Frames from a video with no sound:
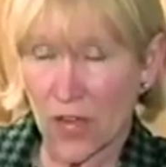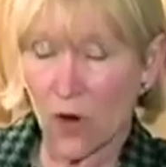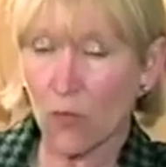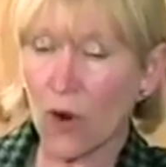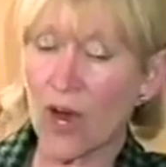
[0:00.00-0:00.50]

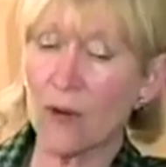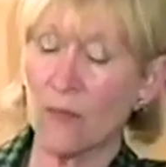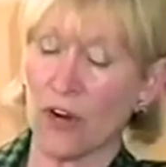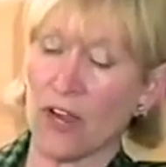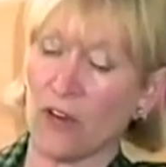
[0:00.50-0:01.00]
Ron
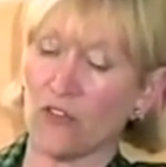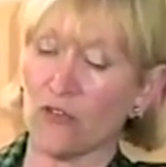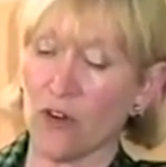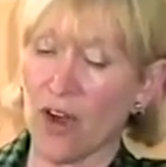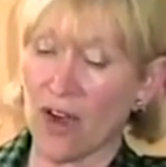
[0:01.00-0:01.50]
Brown
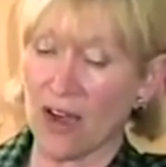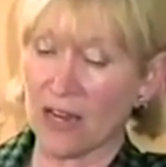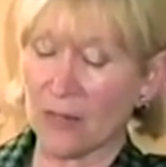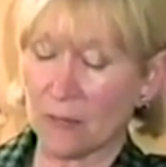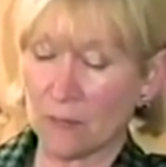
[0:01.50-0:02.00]
tried
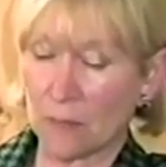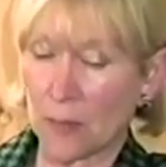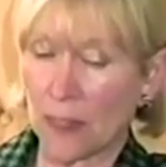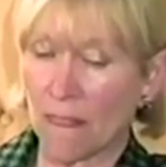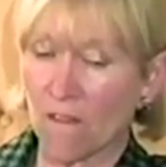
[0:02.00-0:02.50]

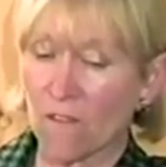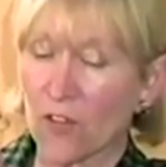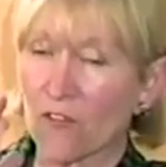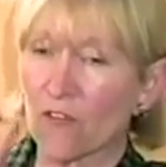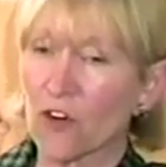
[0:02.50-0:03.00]
for the
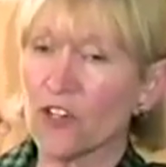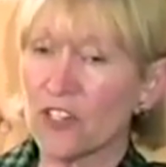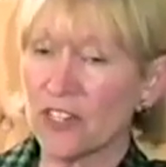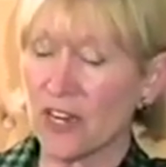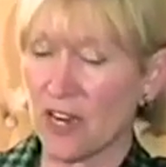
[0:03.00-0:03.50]
first
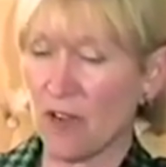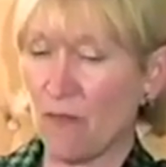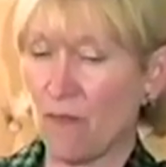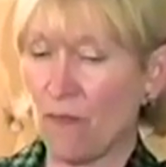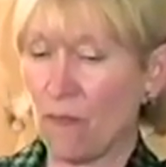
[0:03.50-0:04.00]
time
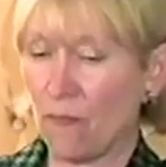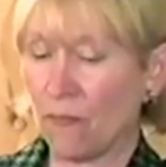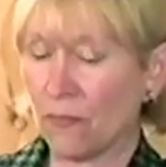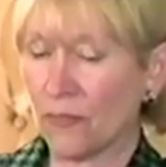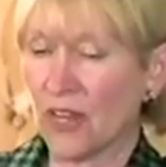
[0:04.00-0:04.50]

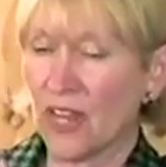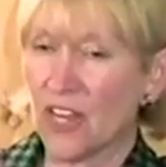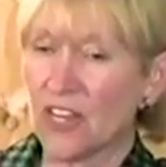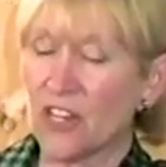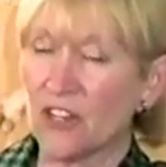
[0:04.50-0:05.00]

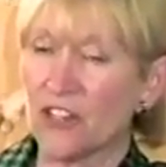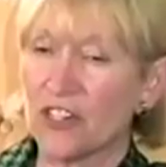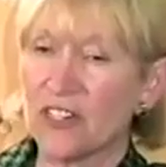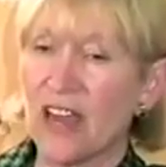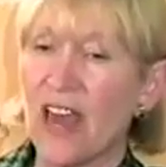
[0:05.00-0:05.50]
to
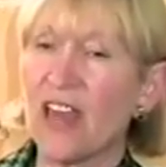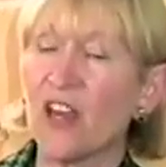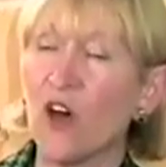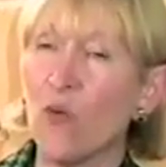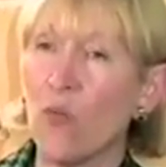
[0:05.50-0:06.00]
take
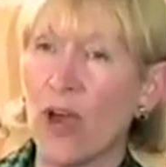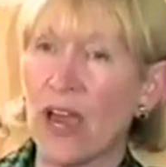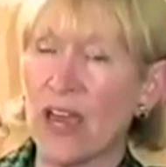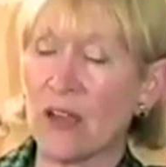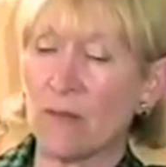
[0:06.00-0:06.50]

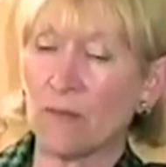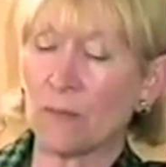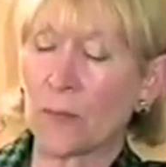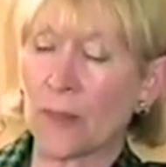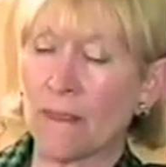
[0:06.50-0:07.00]
away
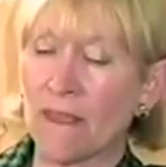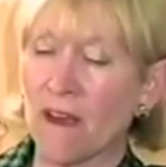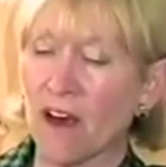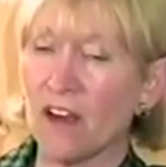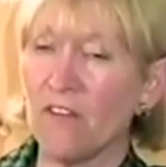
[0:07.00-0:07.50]
the
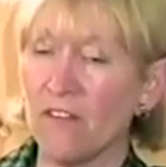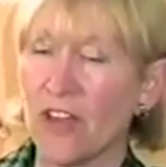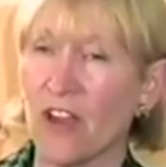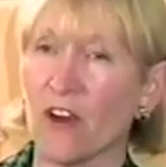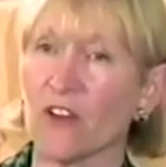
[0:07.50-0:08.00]

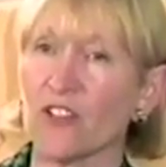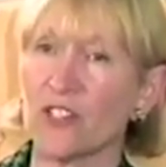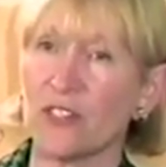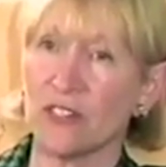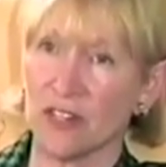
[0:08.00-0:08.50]
unfair
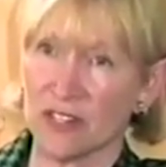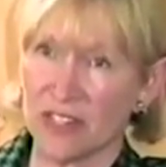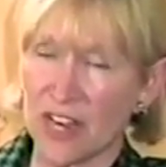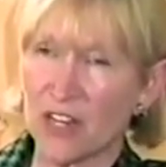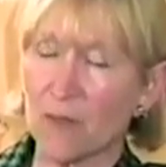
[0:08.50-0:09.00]

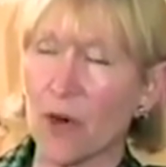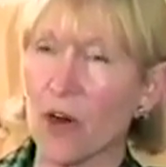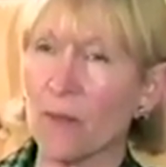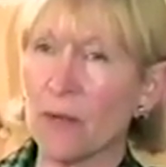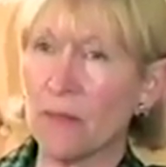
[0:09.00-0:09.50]
State
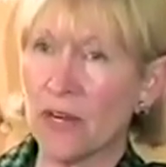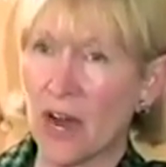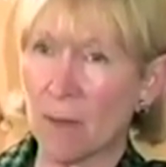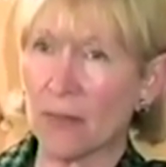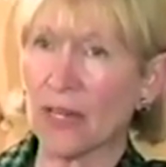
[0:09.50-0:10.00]
Department
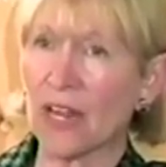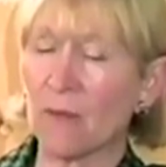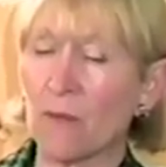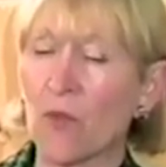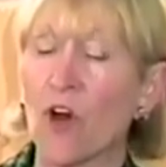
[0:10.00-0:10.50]
monopoly
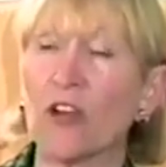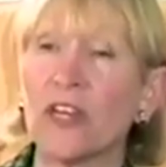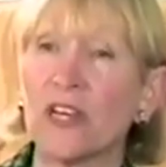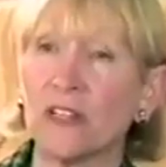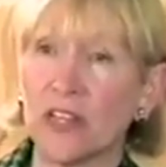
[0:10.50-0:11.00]
on
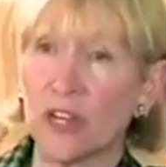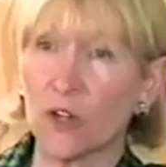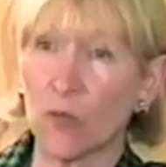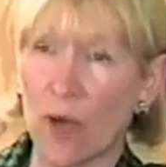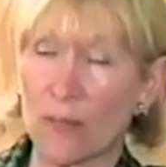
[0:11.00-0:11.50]
illegal
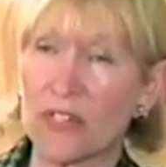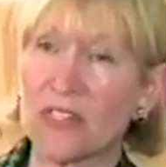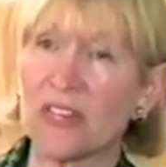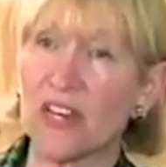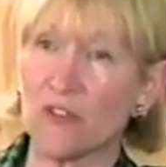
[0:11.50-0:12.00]

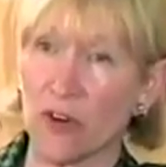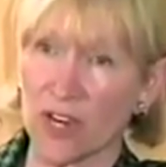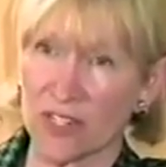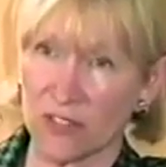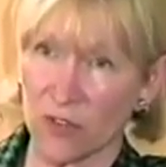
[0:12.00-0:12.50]
weapons and
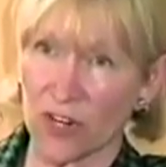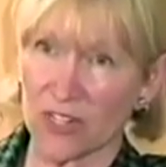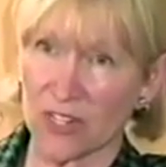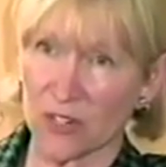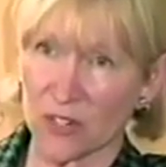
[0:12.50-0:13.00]
drug
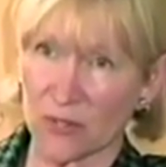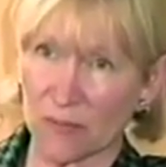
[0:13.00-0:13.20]
deals.